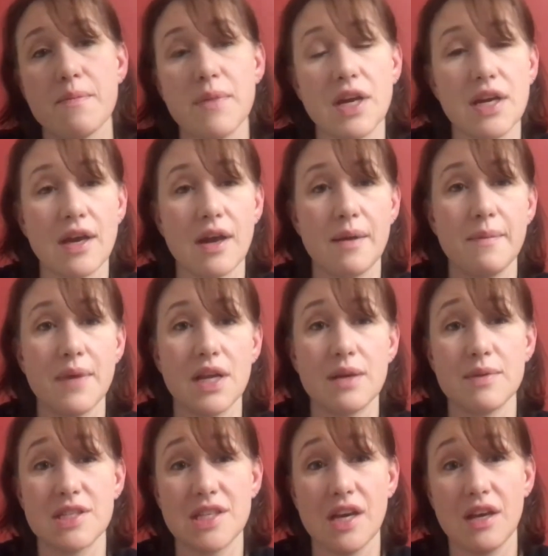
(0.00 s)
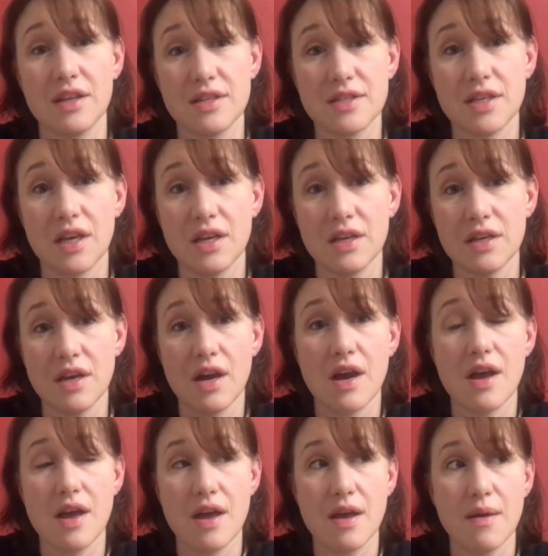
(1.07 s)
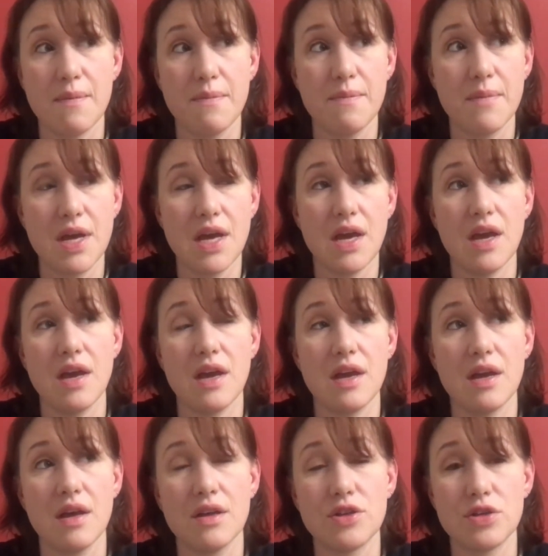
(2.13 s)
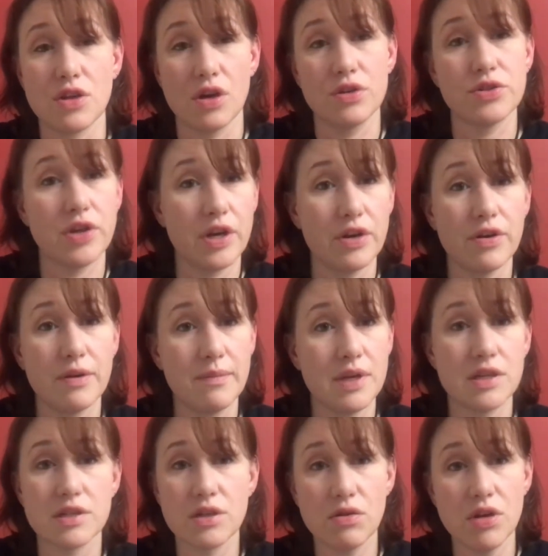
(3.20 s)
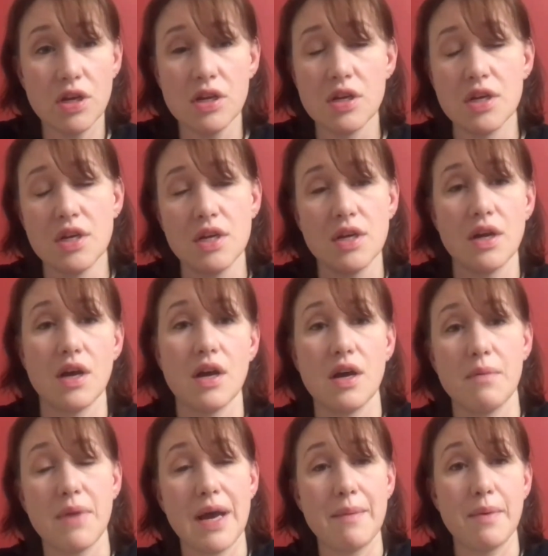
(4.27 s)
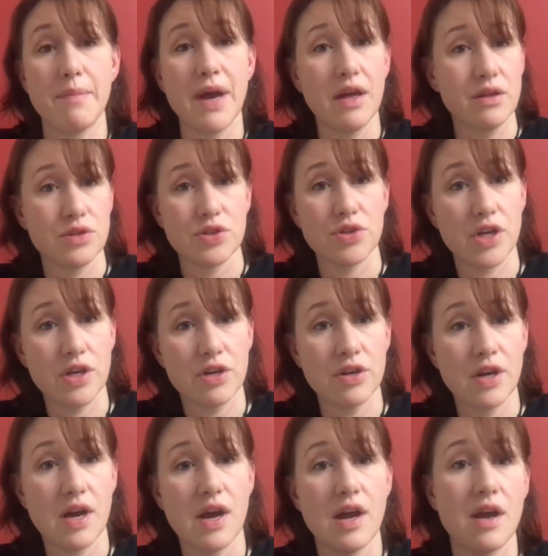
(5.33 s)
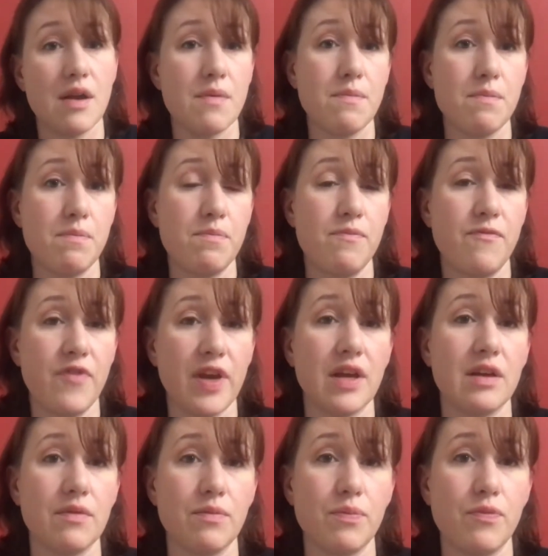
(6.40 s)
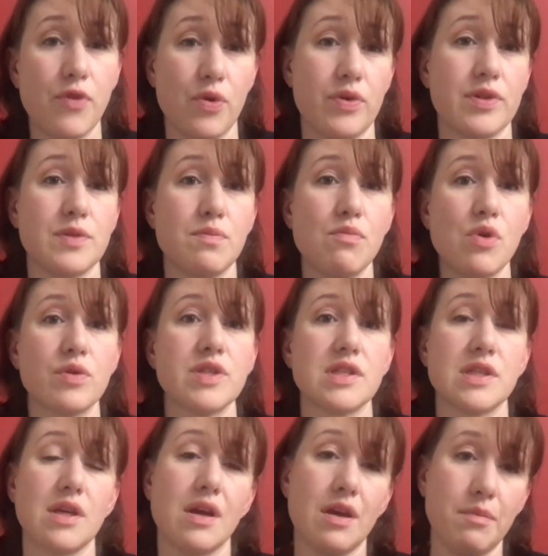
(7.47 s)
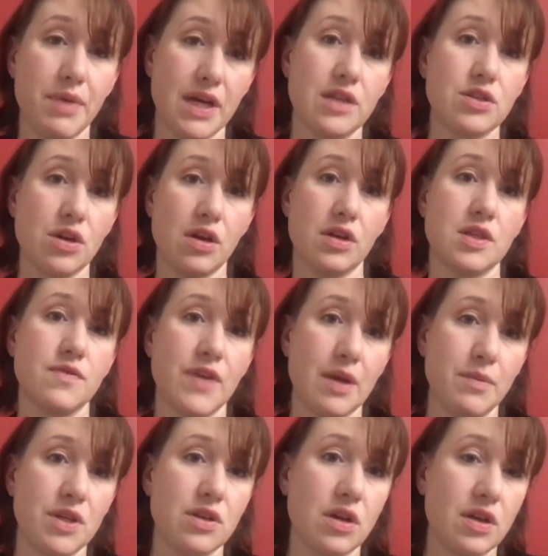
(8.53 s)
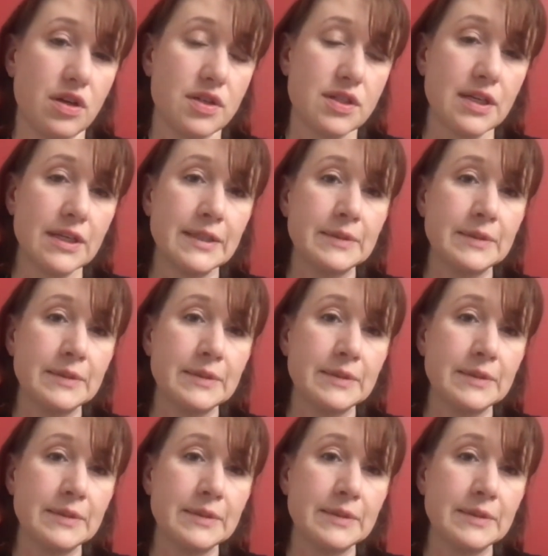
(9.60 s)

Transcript: Again, my name is Kelly Zink. I am a dog trainer in Minnesota. I'm a balance trainer. I focus mostly on pet dogs, family dogs,